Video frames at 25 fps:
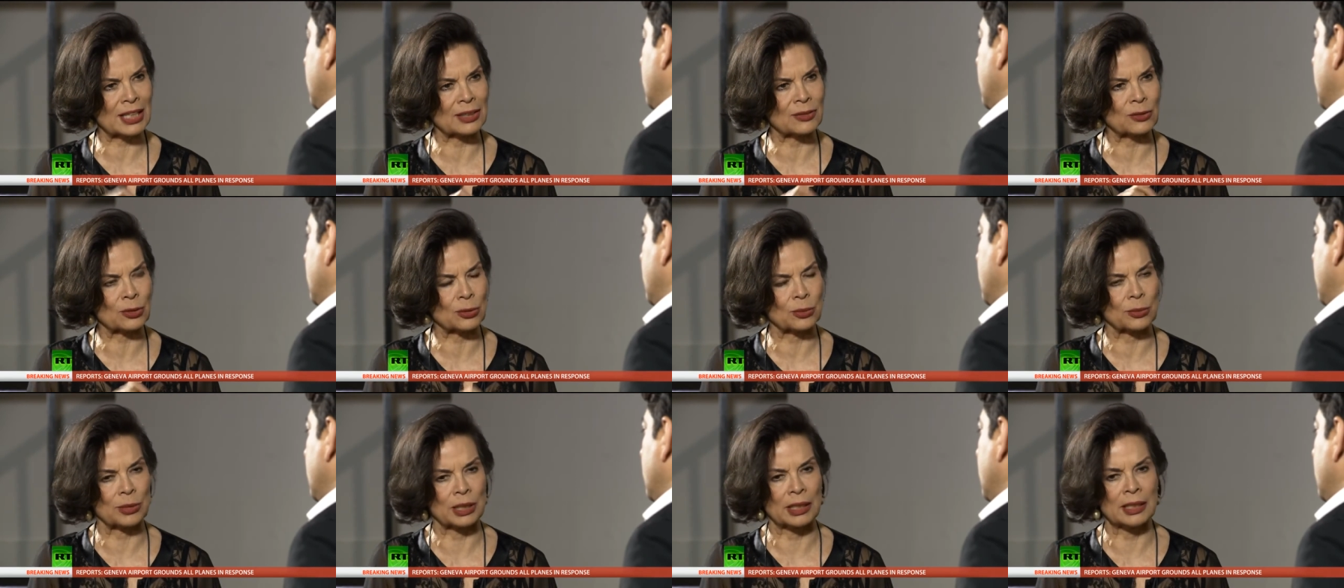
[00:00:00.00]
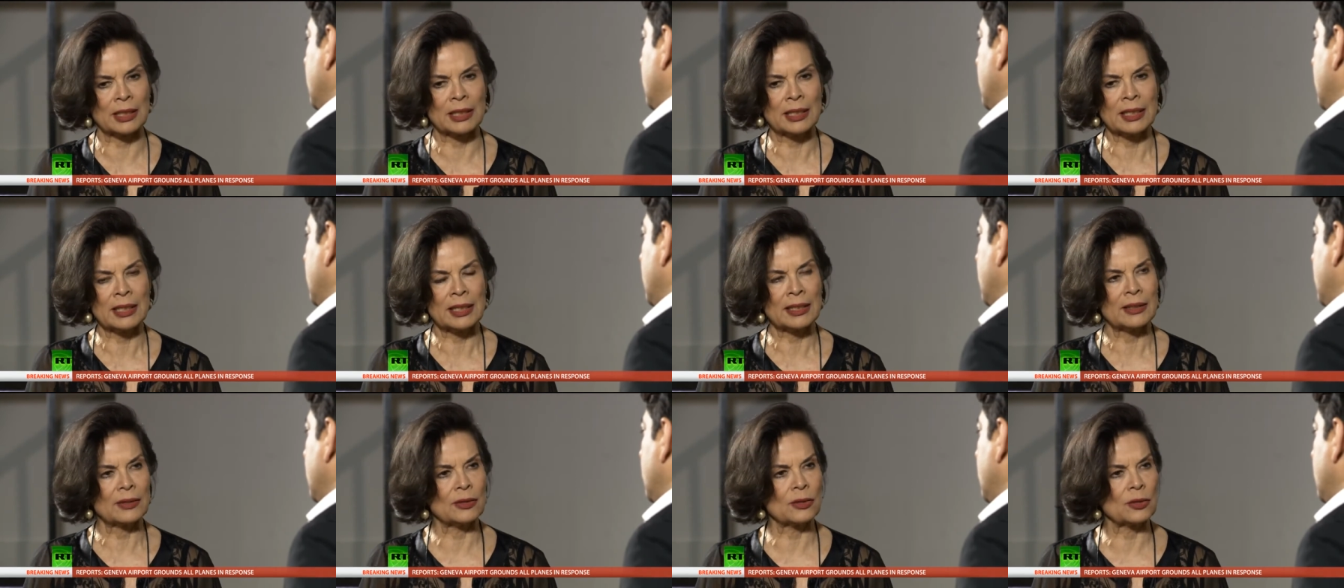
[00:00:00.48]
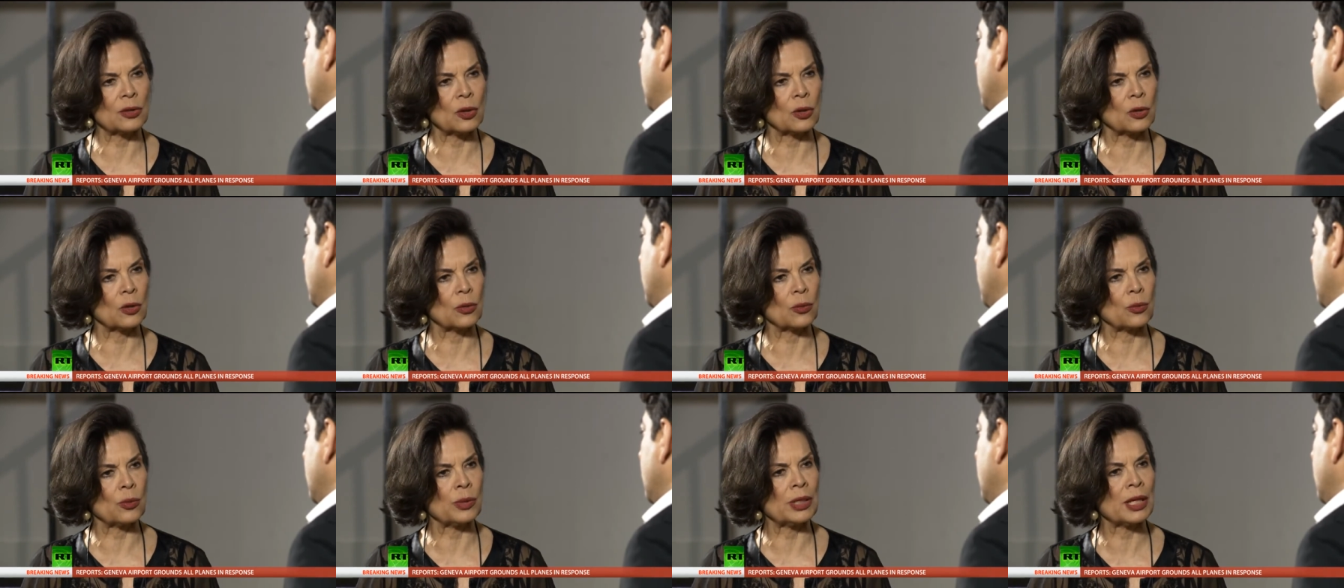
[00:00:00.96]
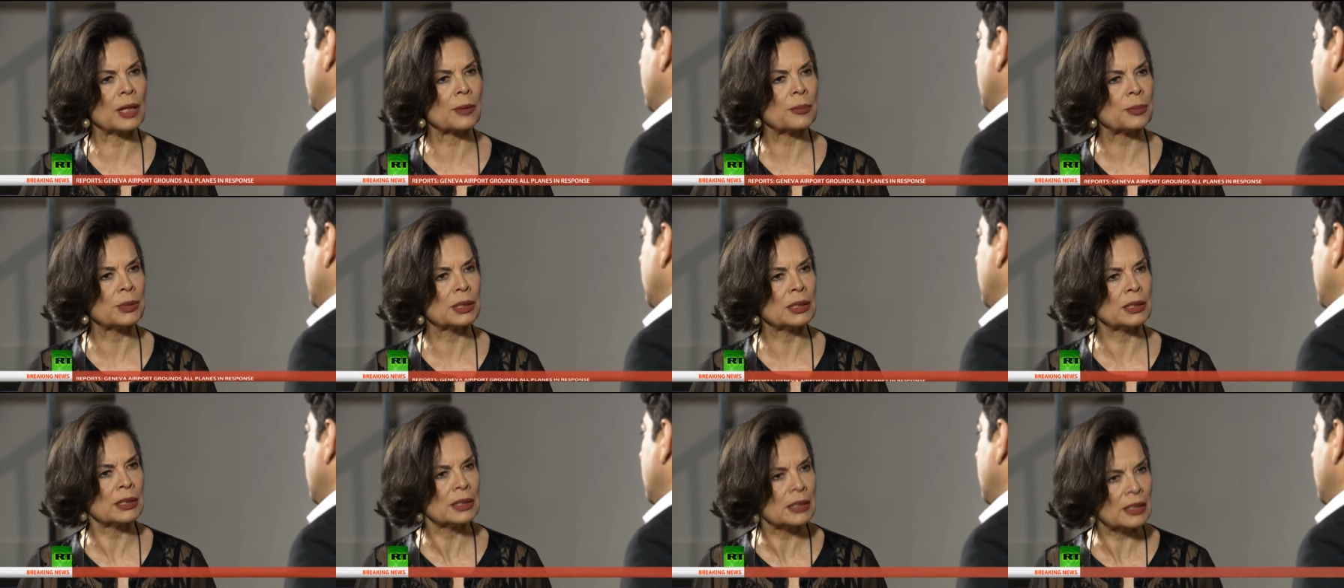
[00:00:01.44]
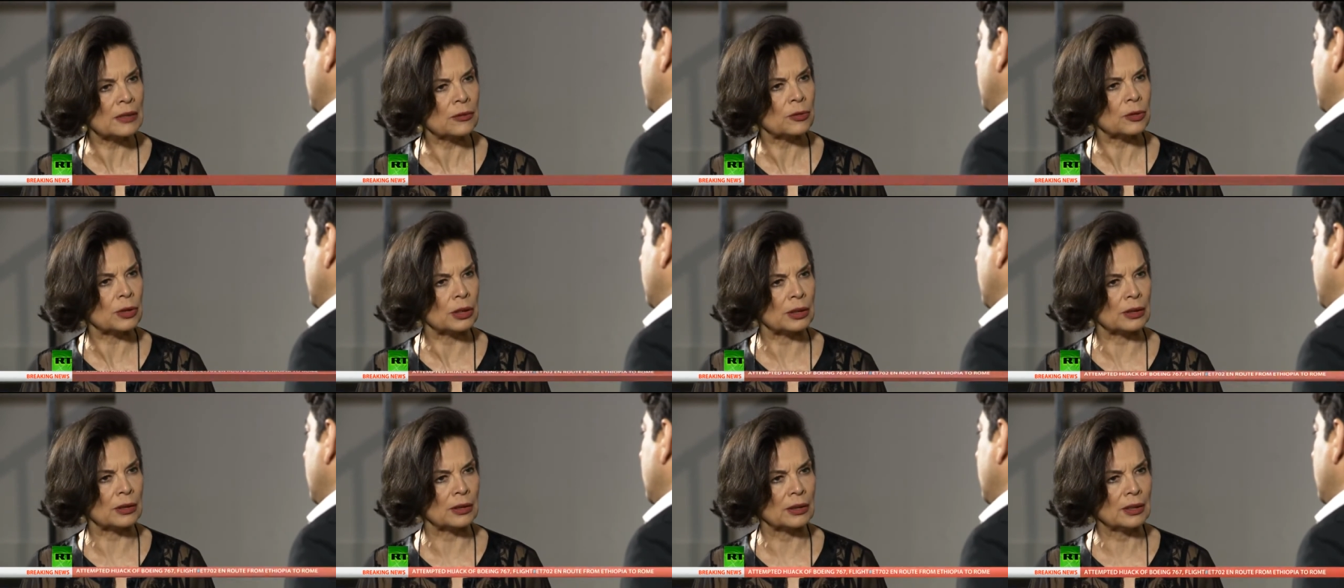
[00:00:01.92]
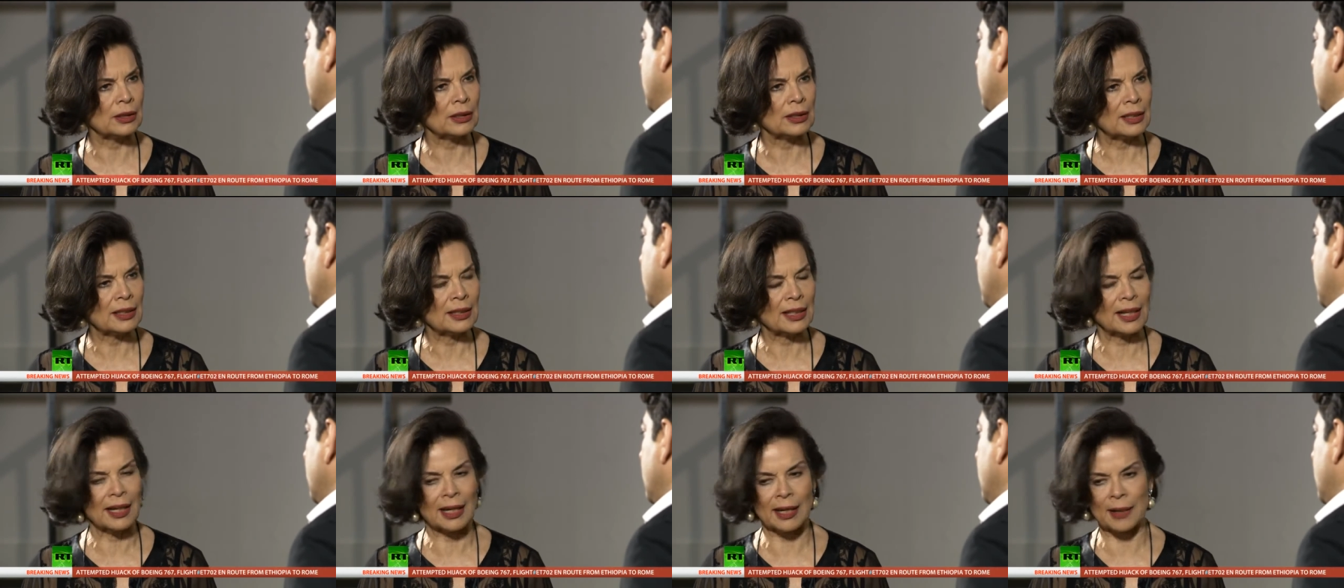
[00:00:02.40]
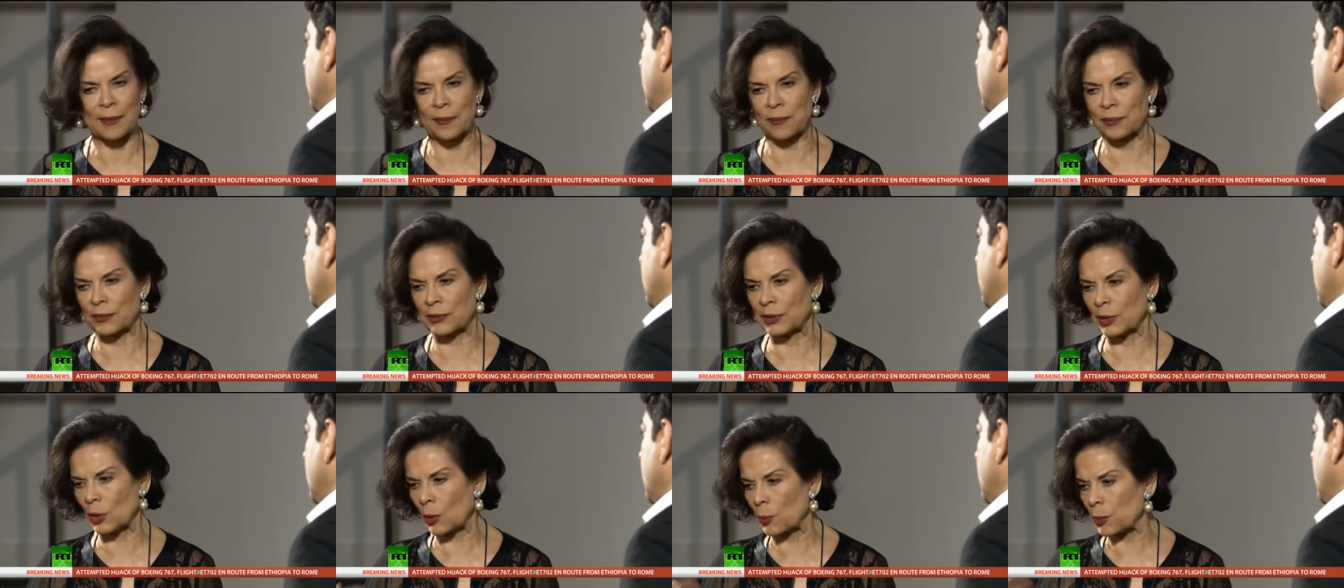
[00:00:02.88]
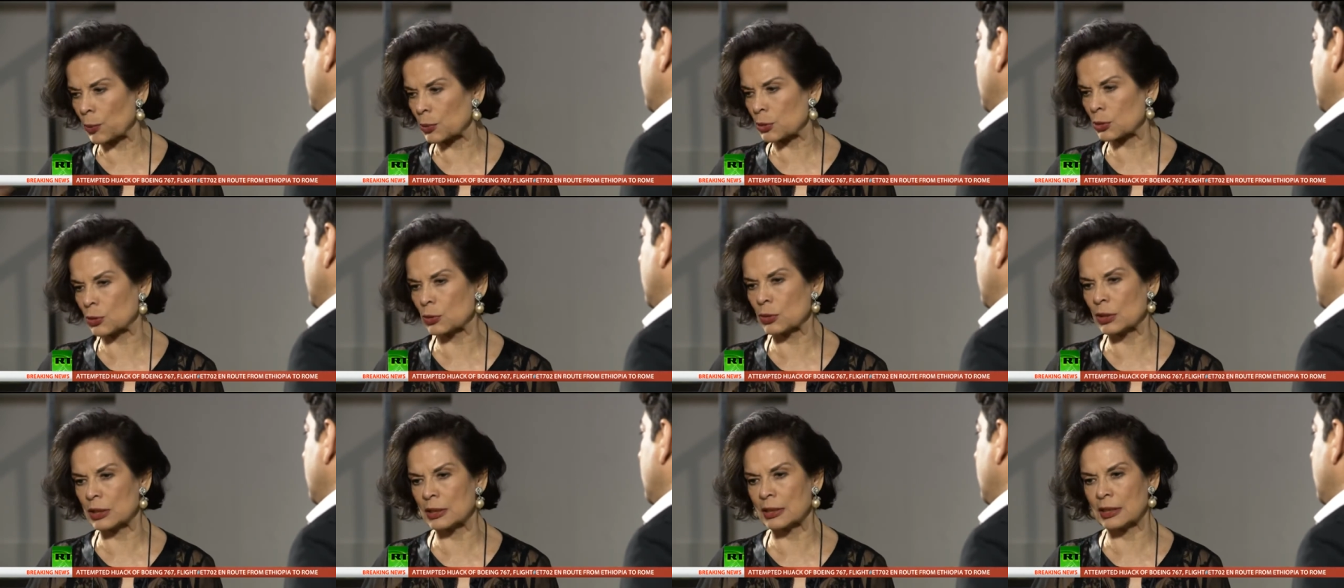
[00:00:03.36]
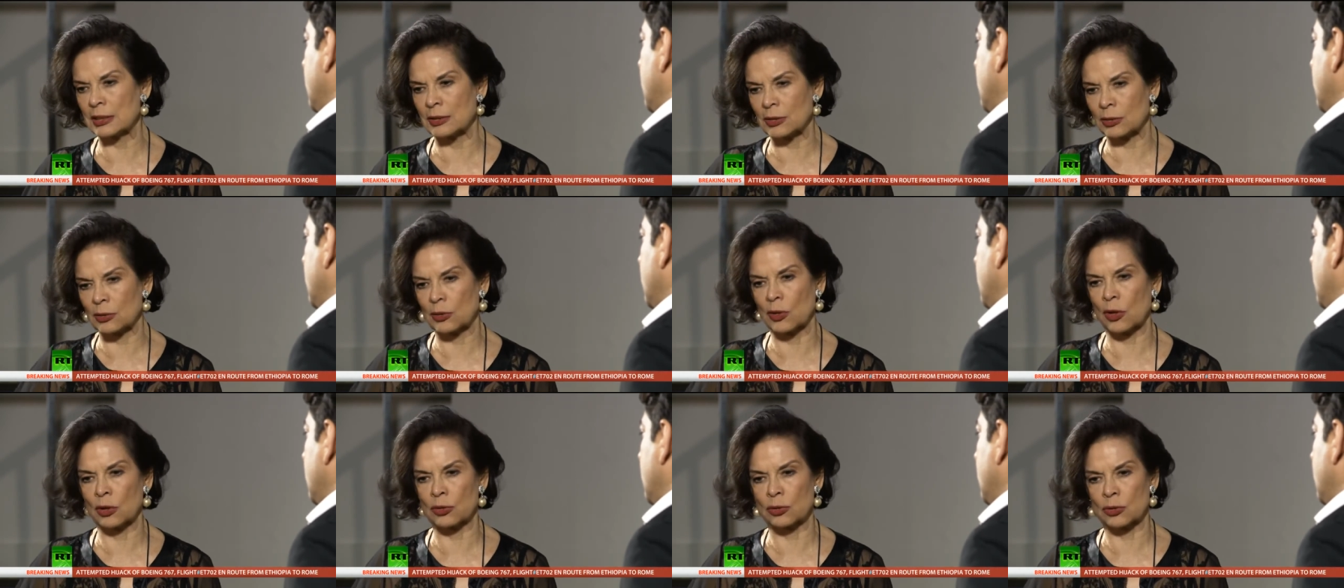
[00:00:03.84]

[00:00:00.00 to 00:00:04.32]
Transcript: to me, you know, we have been given the opportunity to go